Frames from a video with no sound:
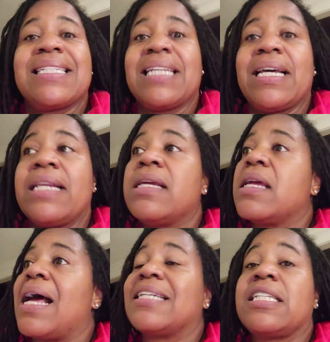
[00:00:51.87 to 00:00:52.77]
I said,
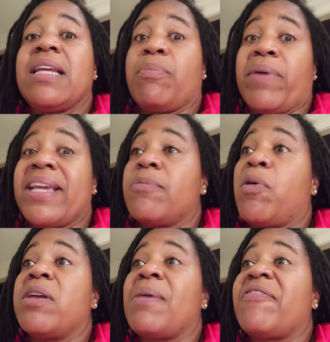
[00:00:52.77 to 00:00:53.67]
I just hit a breaking
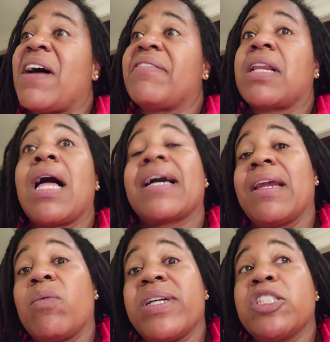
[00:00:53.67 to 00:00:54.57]
point about 5 o'clock
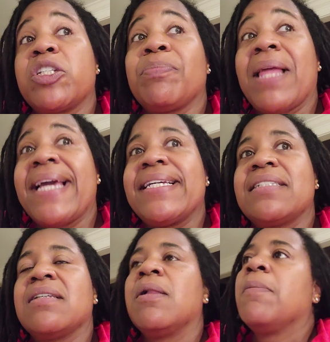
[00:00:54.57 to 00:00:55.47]
and I went to
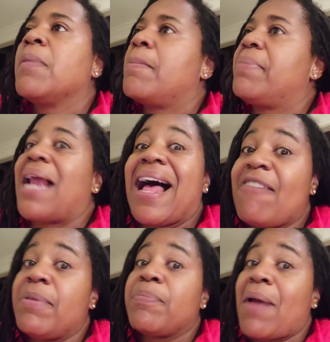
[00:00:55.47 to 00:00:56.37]
Blaze. But
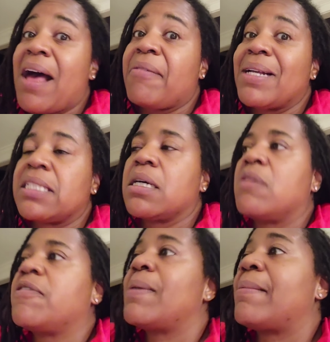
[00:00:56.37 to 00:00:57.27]
I've been proud of
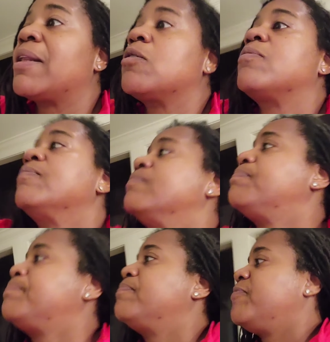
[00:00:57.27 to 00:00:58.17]
myself about my little
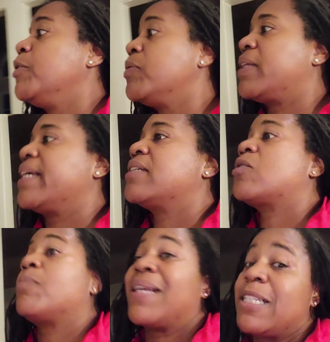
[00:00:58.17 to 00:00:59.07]
food thing.
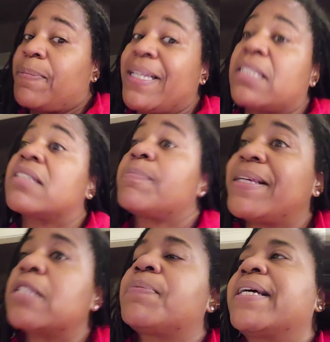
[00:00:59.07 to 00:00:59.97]
So Blaze Pizza is a
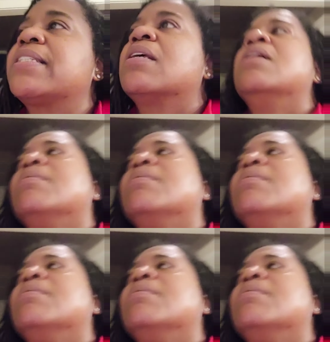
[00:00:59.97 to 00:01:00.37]
pizza place.